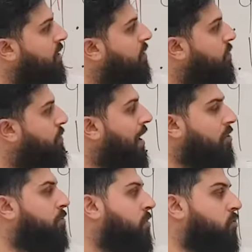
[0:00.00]
If we round
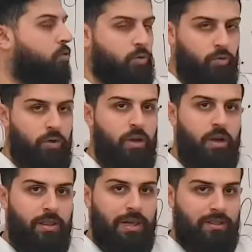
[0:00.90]
up to 2,
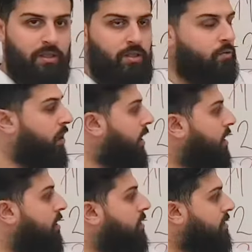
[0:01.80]
that's a 3
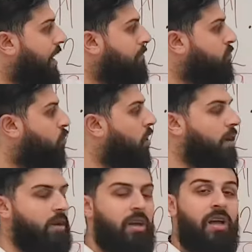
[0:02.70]
times 1.